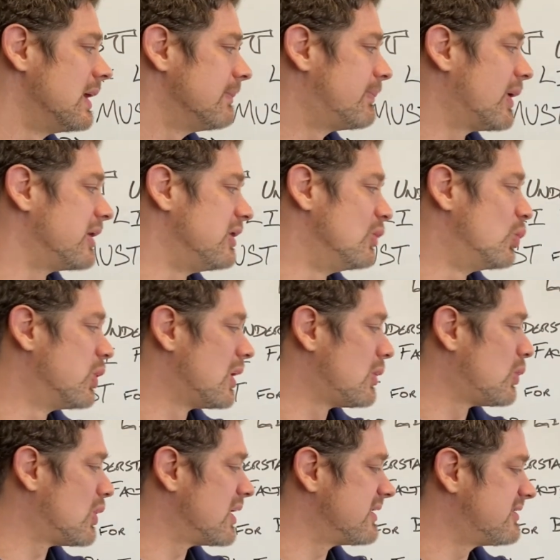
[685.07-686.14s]
but you will
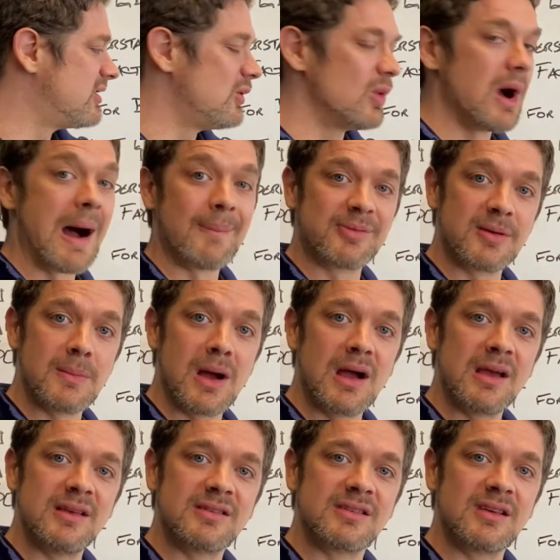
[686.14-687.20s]
want to
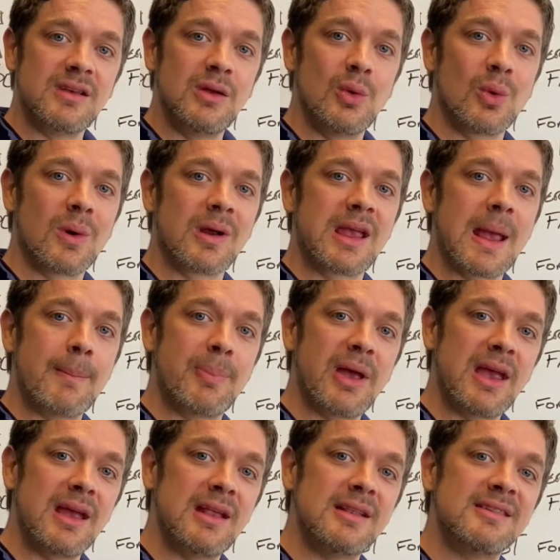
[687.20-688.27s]
optimize your
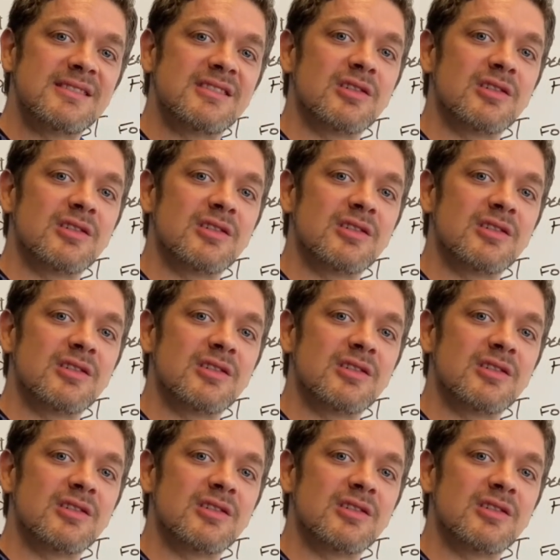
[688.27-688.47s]
campaigns,